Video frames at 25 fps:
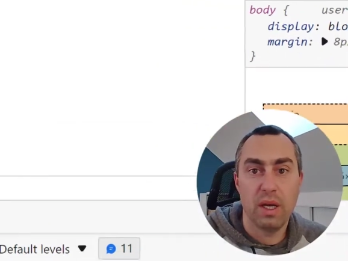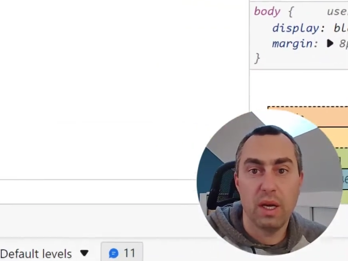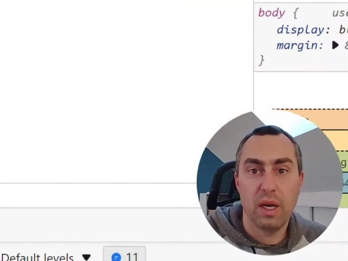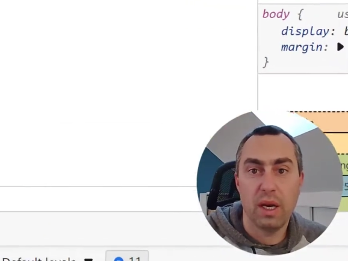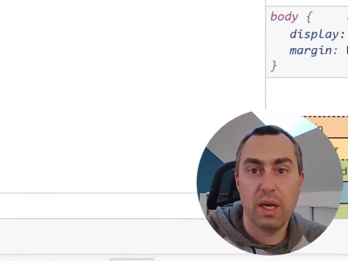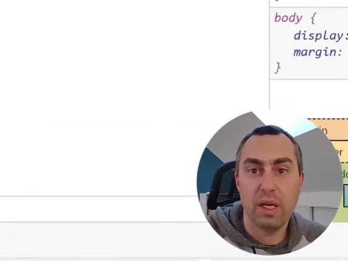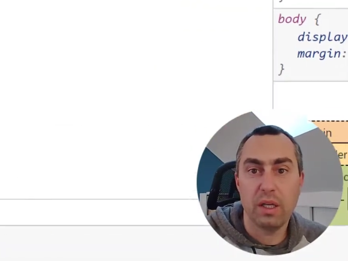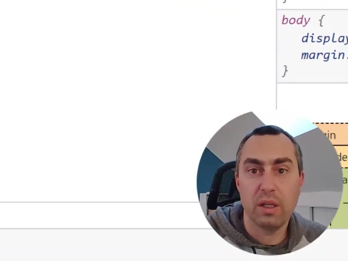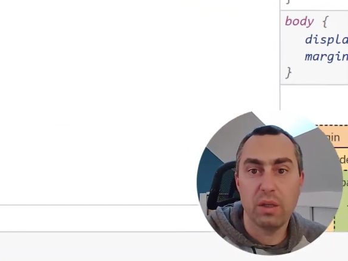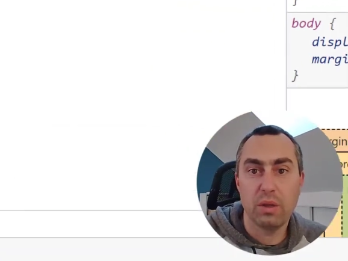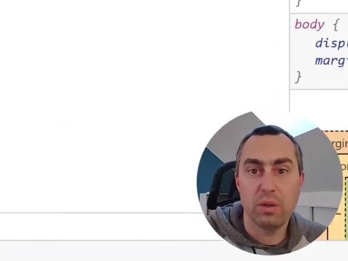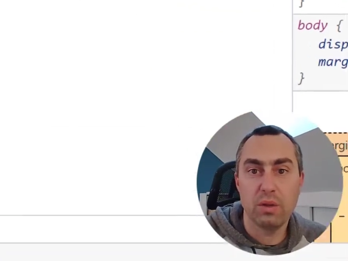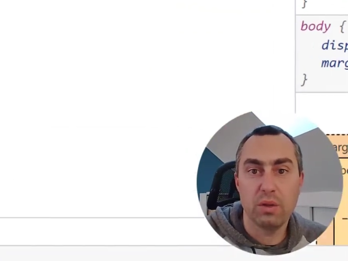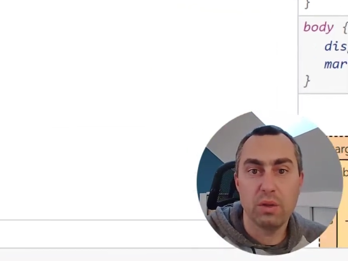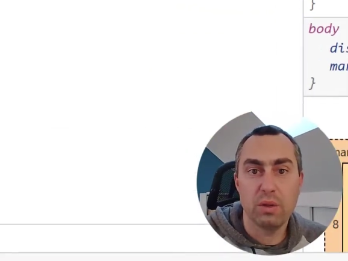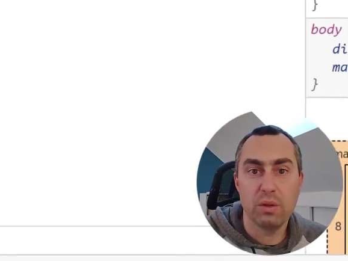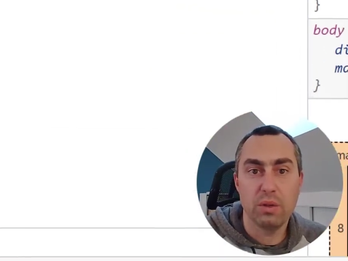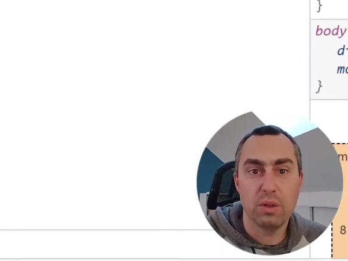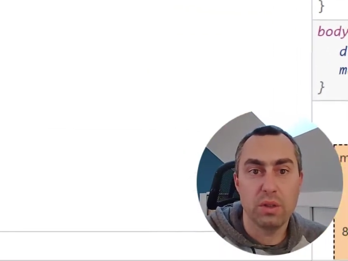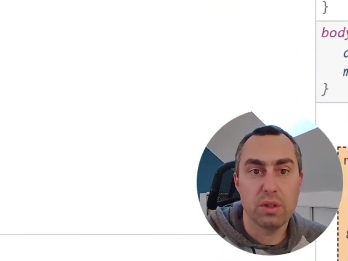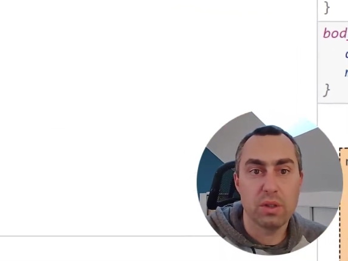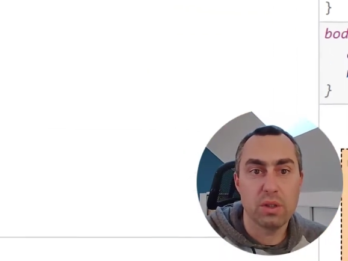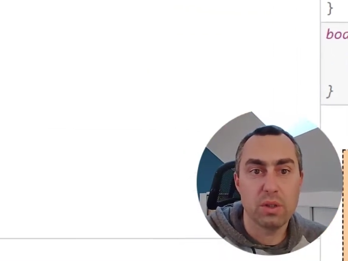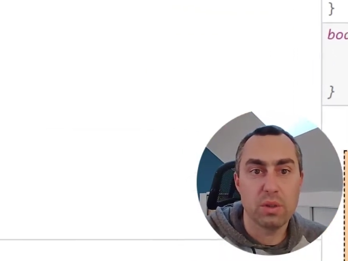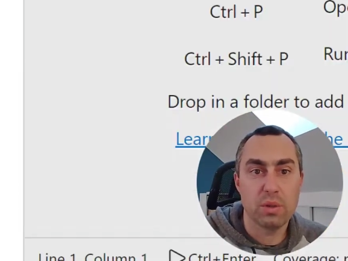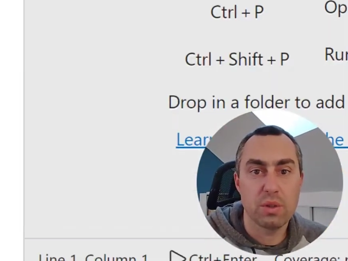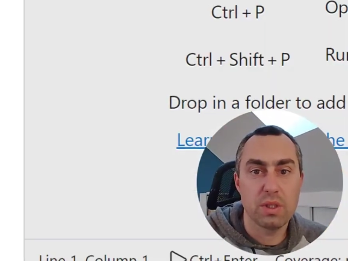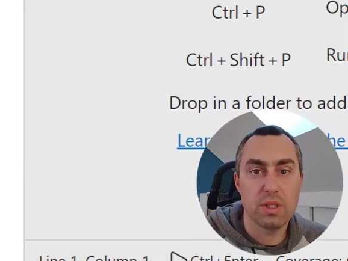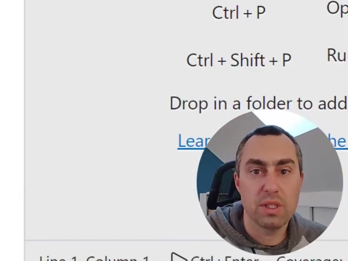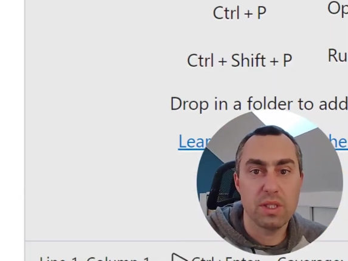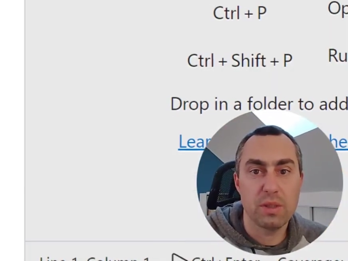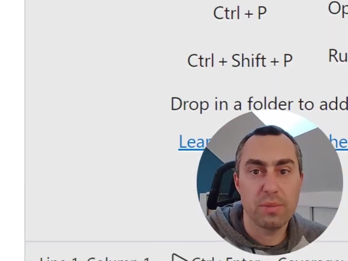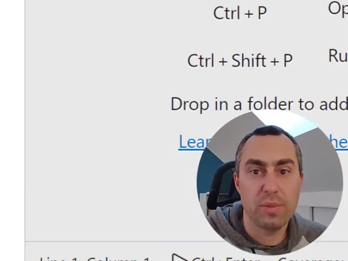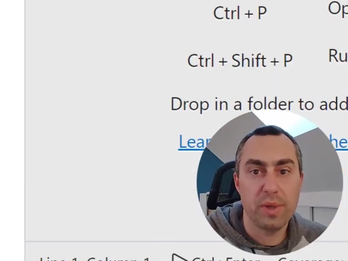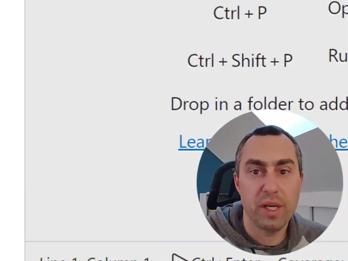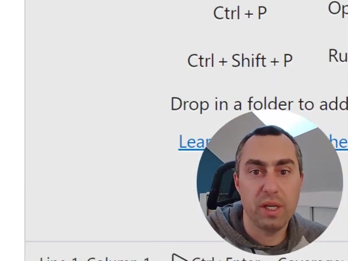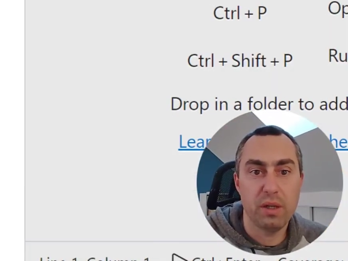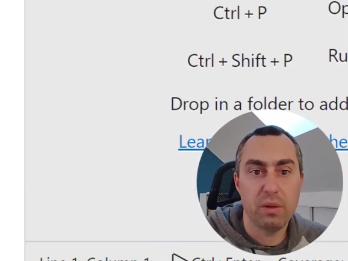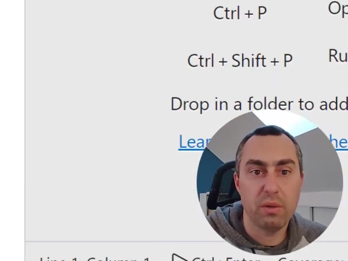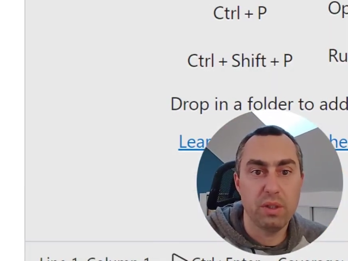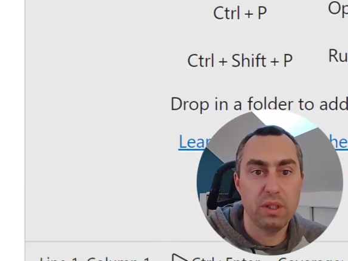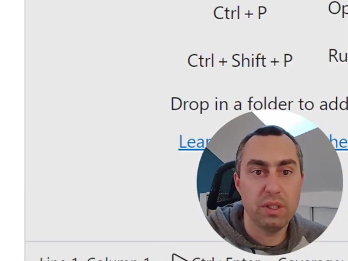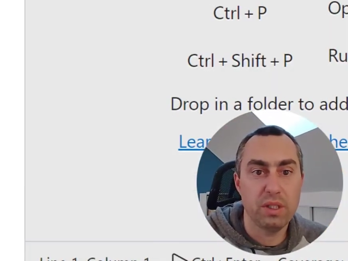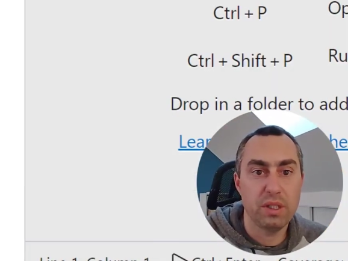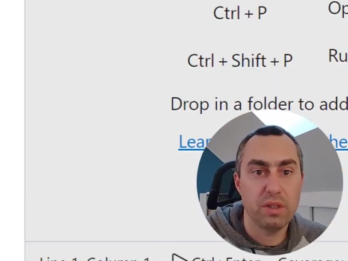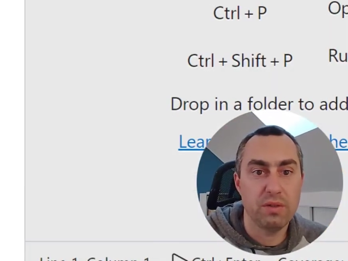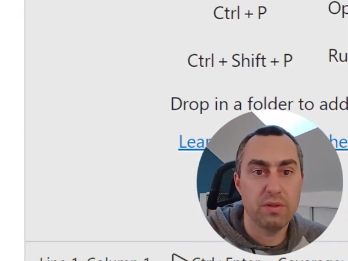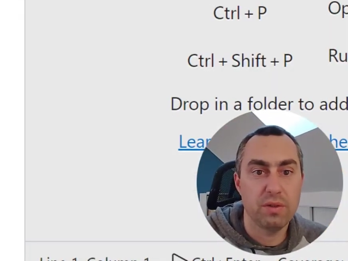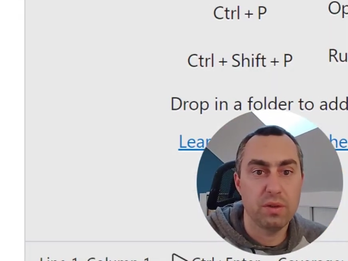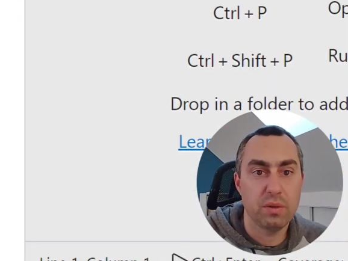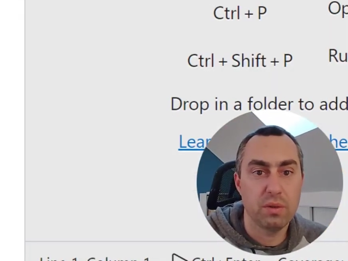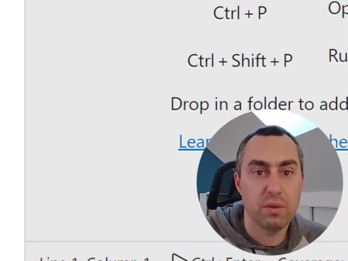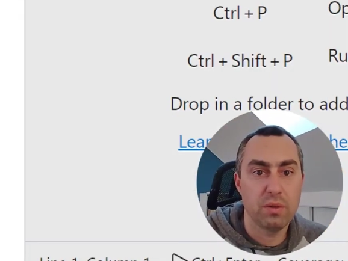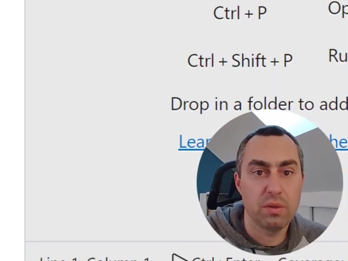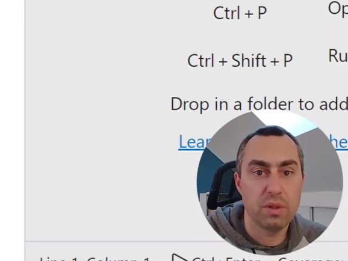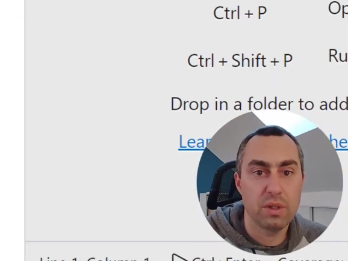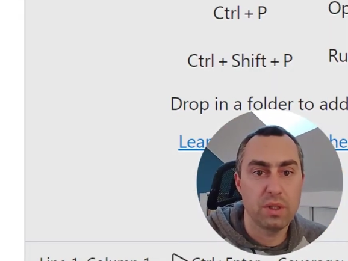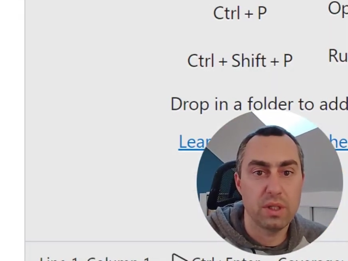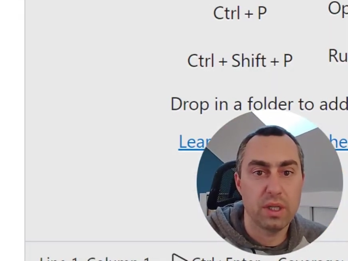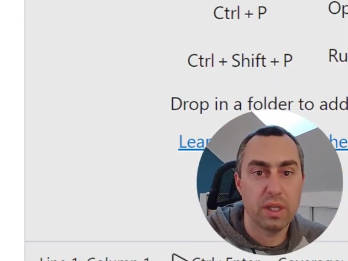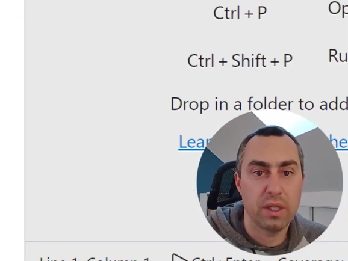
I go to the sources panel in DevTools,